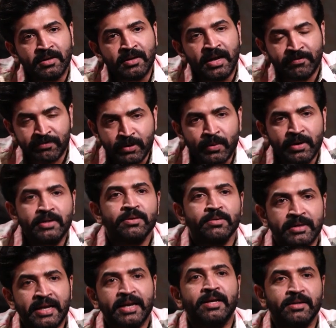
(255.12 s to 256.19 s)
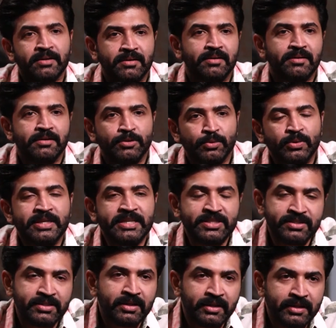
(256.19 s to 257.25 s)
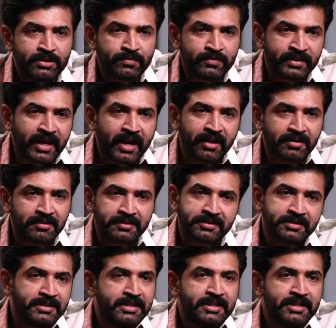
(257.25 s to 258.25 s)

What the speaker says: Everyone can connect to each of the characters.